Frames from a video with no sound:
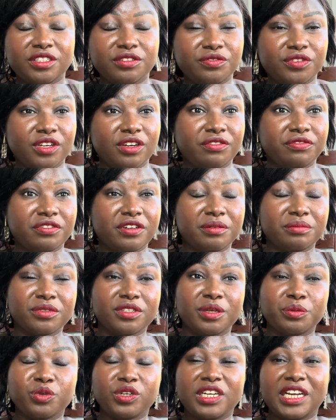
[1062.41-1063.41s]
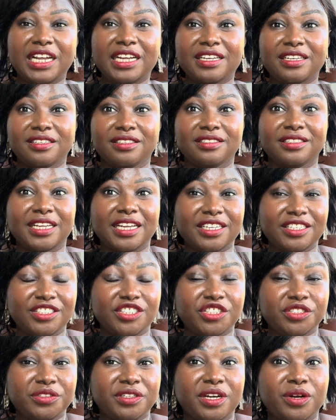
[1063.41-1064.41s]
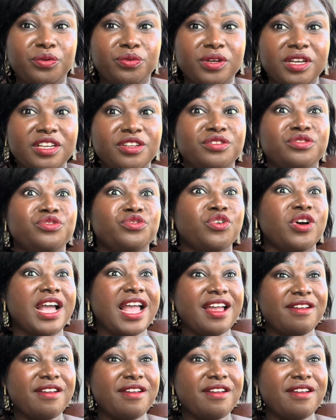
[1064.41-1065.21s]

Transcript: if you're from somewhere like Nigeria where